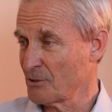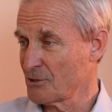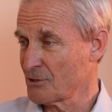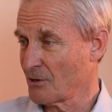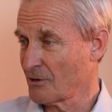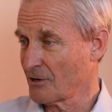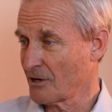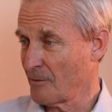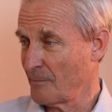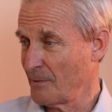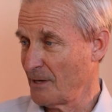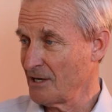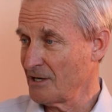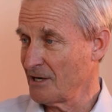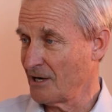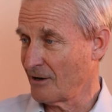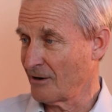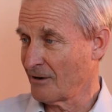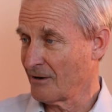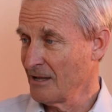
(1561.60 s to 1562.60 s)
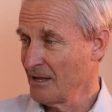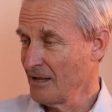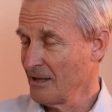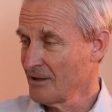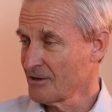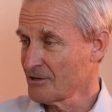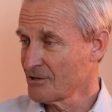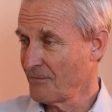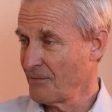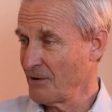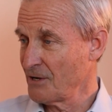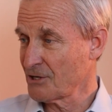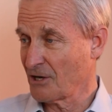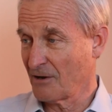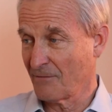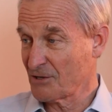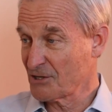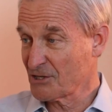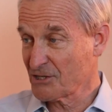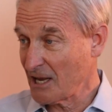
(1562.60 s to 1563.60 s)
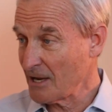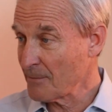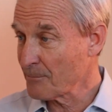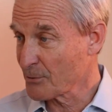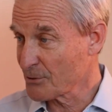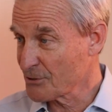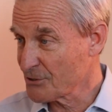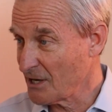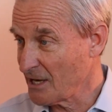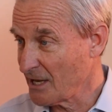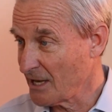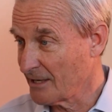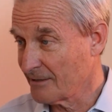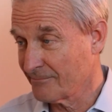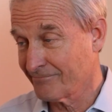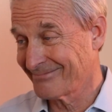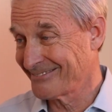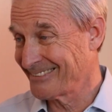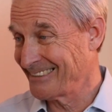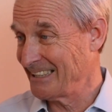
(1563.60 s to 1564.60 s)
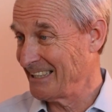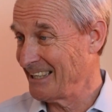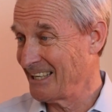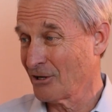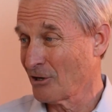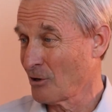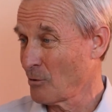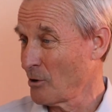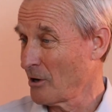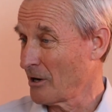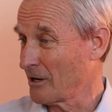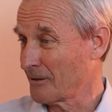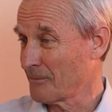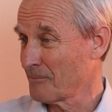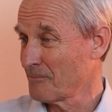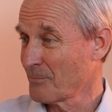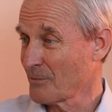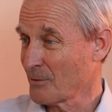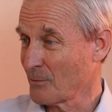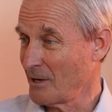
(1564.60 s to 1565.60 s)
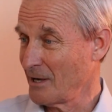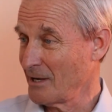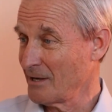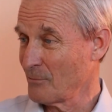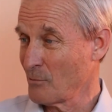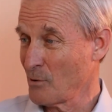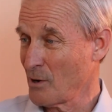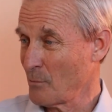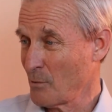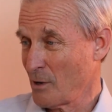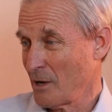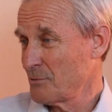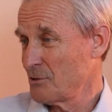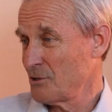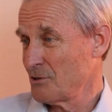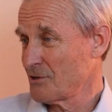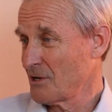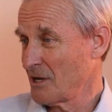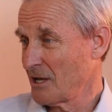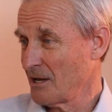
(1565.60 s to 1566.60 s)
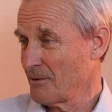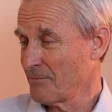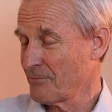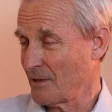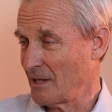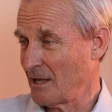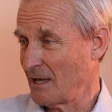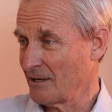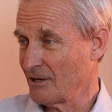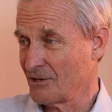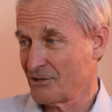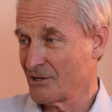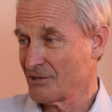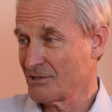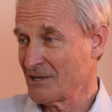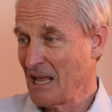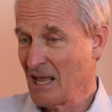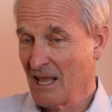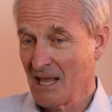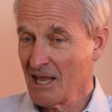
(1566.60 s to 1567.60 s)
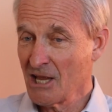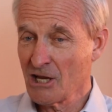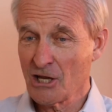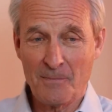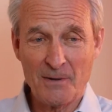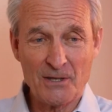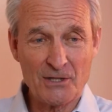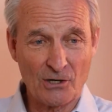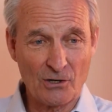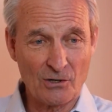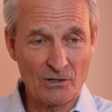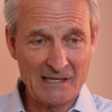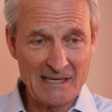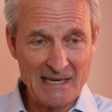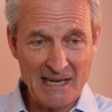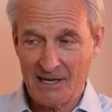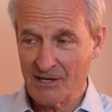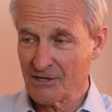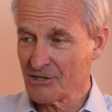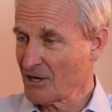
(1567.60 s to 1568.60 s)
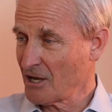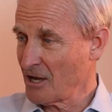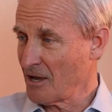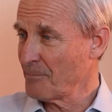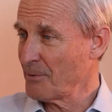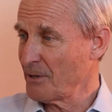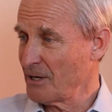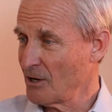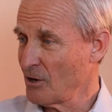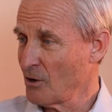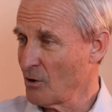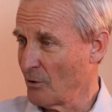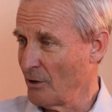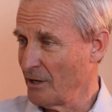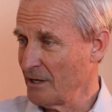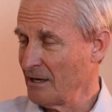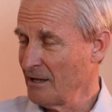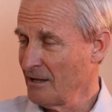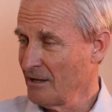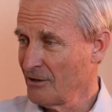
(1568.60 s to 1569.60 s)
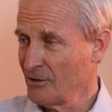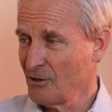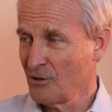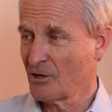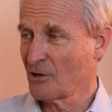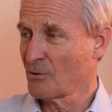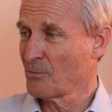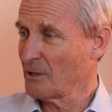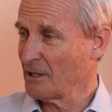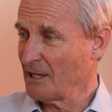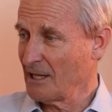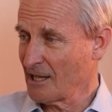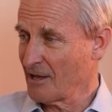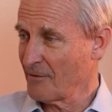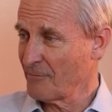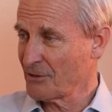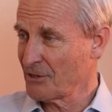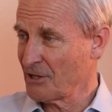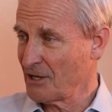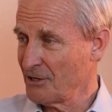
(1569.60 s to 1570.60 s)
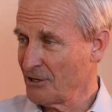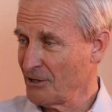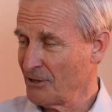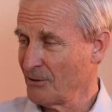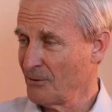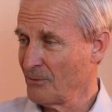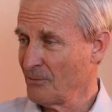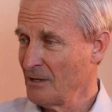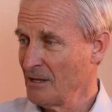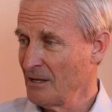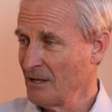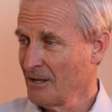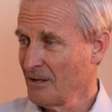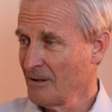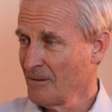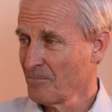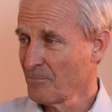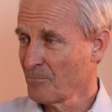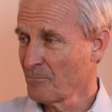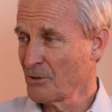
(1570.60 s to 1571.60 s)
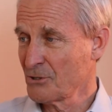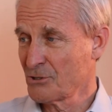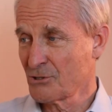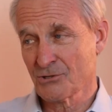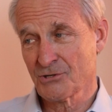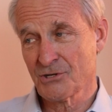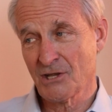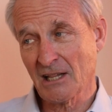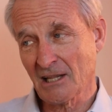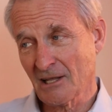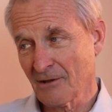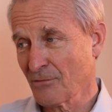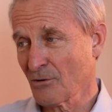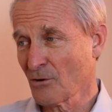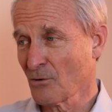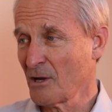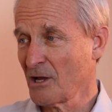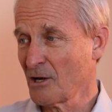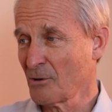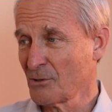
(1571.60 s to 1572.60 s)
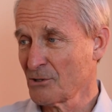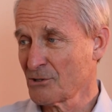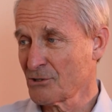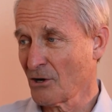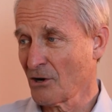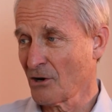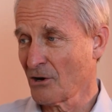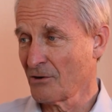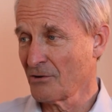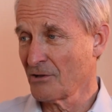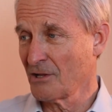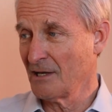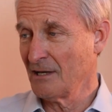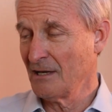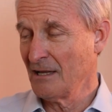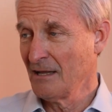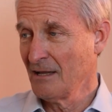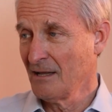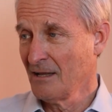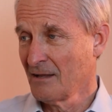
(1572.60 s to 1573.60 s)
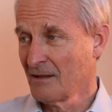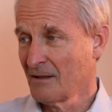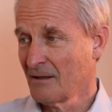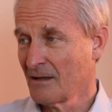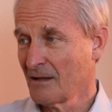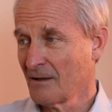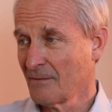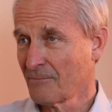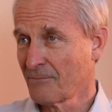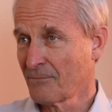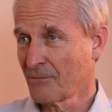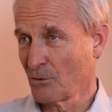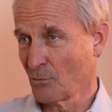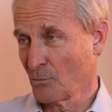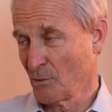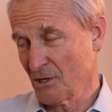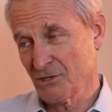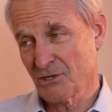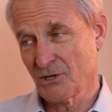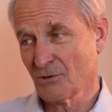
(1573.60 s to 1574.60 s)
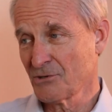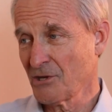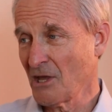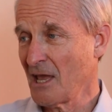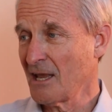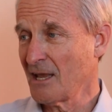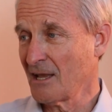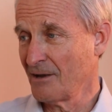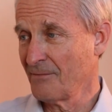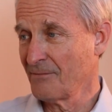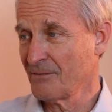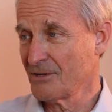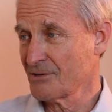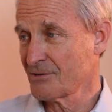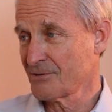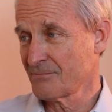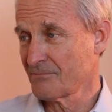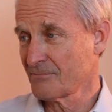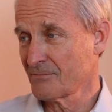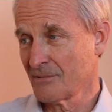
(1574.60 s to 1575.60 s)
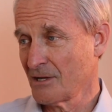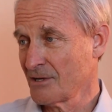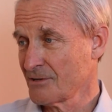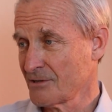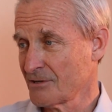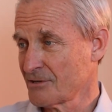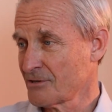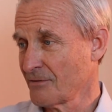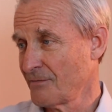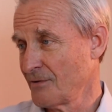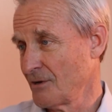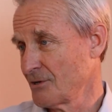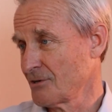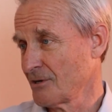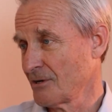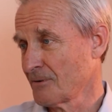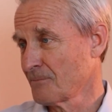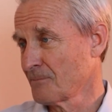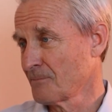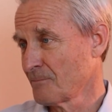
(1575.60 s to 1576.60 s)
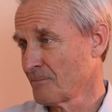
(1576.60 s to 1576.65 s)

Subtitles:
return coming in here sufficient? If it's 10%, it ain't going to work, right? Why would you sign up for that? It could be the neatest company going. You can really love what they do, but you're settling for a rate of return that, for the risk you're taking, just isn't sufficient.